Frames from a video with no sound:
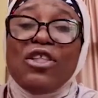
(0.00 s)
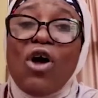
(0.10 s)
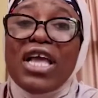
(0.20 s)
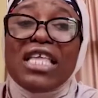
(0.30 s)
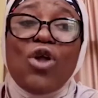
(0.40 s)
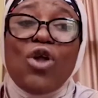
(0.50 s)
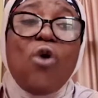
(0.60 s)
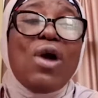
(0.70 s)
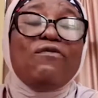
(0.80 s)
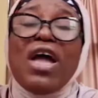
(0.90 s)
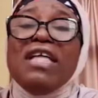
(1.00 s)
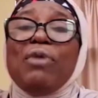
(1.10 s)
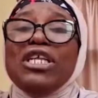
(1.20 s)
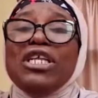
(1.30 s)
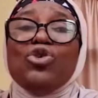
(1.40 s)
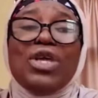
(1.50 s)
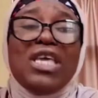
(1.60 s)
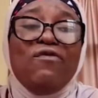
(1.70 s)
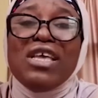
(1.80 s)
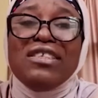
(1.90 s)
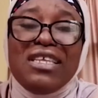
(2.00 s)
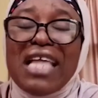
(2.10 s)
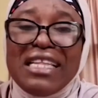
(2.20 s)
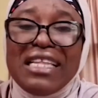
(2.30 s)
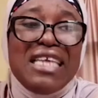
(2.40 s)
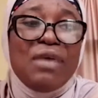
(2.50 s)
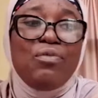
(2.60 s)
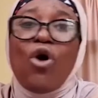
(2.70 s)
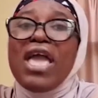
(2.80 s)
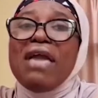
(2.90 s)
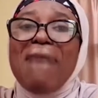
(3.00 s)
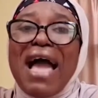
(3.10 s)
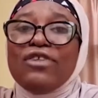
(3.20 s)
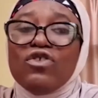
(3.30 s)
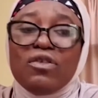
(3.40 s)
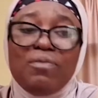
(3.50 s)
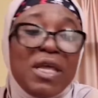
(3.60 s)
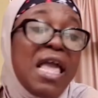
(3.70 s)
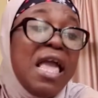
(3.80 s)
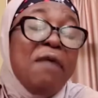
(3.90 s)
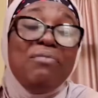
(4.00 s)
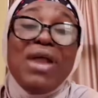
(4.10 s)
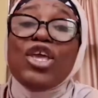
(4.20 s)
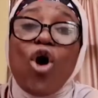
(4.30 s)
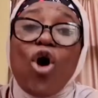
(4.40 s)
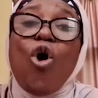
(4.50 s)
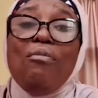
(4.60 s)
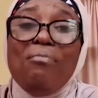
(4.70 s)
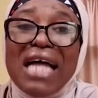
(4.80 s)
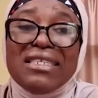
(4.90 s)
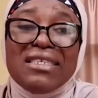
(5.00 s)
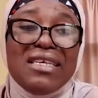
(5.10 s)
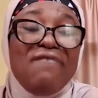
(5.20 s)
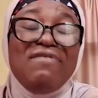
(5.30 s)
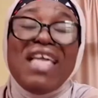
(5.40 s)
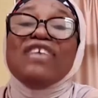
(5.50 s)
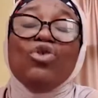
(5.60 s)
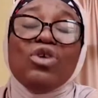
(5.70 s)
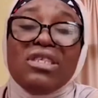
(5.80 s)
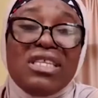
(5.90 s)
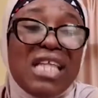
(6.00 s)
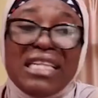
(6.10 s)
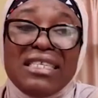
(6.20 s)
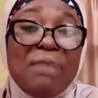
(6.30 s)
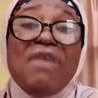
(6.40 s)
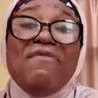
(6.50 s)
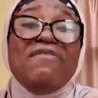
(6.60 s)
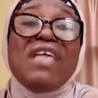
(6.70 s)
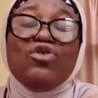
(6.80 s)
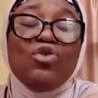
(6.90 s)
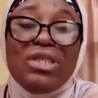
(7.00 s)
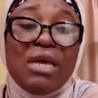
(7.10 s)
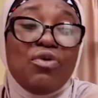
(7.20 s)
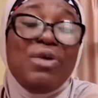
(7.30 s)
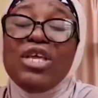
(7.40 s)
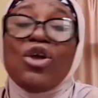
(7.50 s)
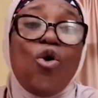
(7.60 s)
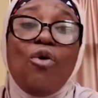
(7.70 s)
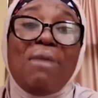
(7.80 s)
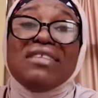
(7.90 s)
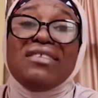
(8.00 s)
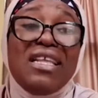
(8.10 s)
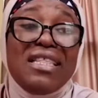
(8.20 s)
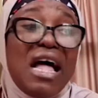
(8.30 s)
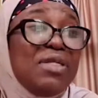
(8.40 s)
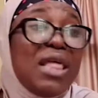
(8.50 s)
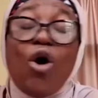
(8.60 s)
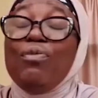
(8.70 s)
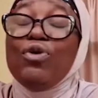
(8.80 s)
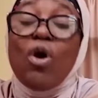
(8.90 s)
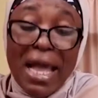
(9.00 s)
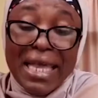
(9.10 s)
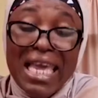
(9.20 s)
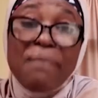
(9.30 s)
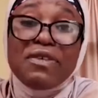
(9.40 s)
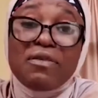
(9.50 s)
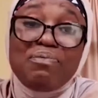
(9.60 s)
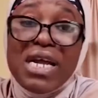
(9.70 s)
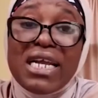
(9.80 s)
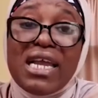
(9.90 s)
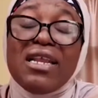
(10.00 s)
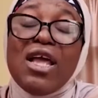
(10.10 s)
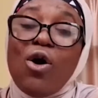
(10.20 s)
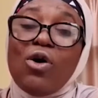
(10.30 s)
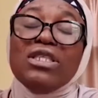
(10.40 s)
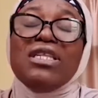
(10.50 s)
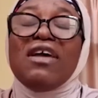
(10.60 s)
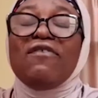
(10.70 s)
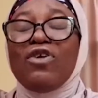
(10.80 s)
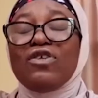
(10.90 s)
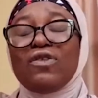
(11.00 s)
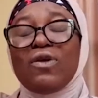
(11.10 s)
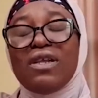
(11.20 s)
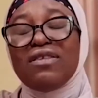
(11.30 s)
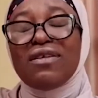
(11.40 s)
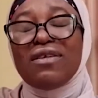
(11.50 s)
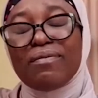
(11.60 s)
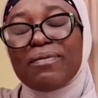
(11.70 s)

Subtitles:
don't want anybody to give you a seat at the table or a mic to speak, bring your own mat. If there's no seat at the table, even if there's no table, bring your own mat. Sit down there, open your mat, keep taking until they're forced to listen.